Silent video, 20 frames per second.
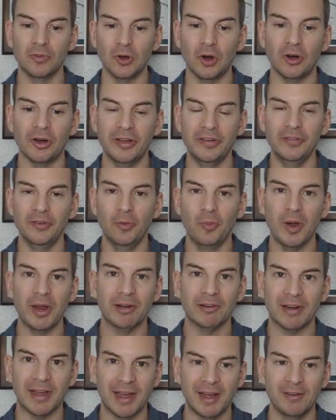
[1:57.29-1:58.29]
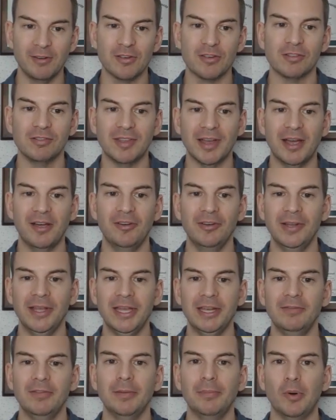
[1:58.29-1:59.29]
got in the warehouse down
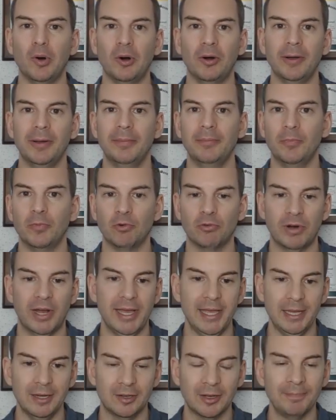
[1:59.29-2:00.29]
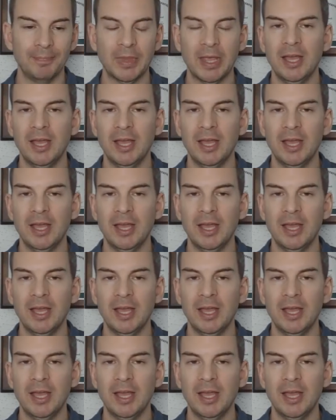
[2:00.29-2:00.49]
in the bottom right.